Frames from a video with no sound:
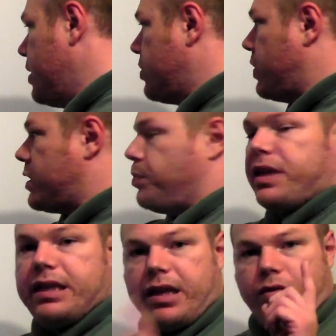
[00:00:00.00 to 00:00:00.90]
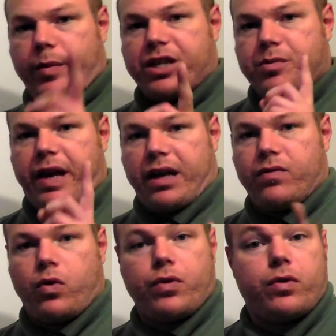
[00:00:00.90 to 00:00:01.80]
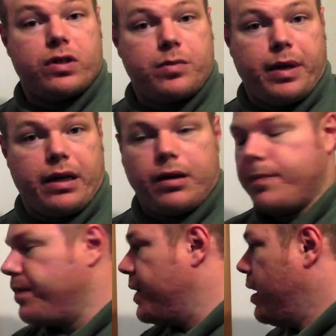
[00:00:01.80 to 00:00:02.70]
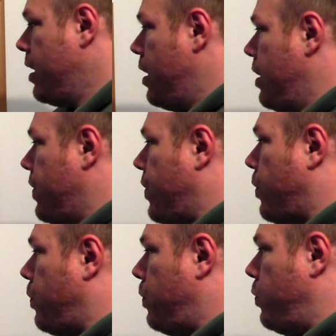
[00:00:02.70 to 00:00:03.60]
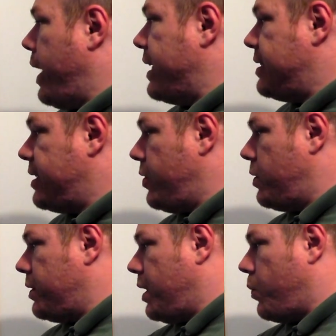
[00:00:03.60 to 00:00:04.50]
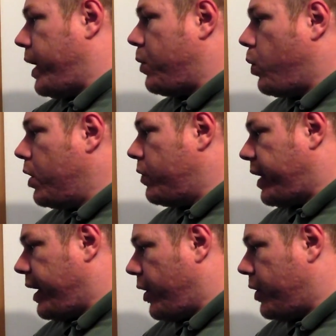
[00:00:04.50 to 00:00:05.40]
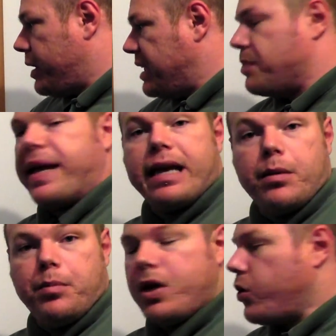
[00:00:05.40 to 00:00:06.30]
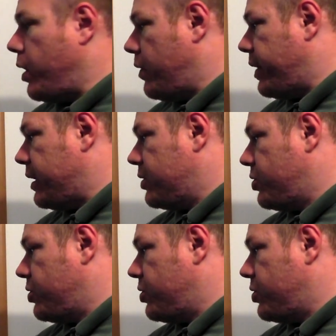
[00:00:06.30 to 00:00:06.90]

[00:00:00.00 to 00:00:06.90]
So it's splitting the information back and forth for the speed. The RAID, zero, the RAID 1 over here is making a mirror of it.